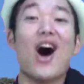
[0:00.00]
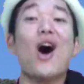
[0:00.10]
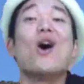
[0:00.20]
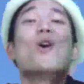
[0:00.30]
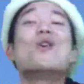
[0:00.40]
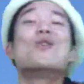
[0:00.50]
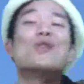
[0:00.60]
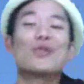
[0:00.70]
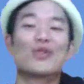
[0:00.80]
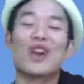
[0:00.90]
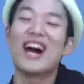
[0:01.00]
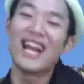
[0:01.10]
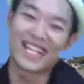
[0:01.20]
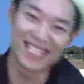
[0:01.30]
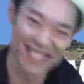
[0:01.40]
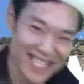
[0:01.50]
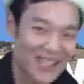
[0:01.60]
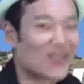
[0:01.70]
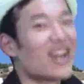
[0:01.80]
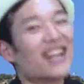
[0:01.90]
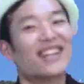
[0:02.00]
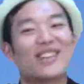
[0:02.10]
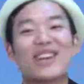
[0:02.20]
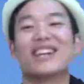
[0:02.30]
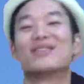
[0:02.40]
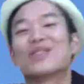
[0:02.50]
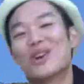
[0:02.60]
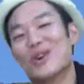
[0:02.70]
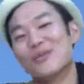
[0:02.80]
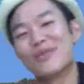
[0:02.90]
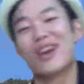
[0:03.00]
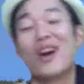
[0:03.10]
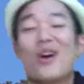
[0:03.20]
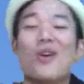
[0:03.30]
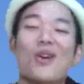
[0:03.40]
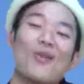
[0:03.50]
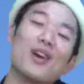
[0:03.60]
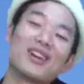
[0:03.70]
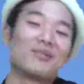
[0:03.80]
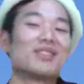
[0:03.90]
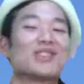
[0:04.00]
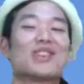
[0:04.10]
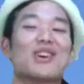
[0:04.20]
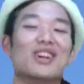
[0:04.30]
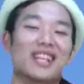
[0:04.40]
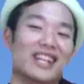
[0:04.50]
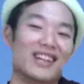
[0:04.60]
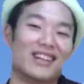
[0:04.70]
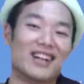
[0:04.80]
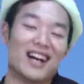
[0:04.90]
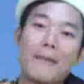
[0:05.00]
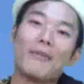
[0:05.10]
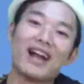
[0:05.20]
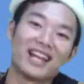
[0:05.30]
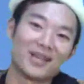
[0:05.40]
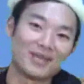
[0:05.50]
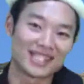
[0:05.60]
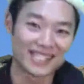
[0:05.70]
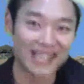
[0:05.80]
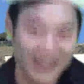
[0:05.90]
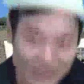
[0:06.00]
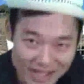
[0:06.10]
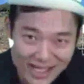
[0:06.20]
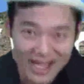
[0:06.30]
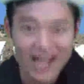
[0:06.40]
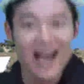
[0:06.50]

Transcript: Oh, right. That's right. Okay, so Welcome to the show, anyhow. My name is David.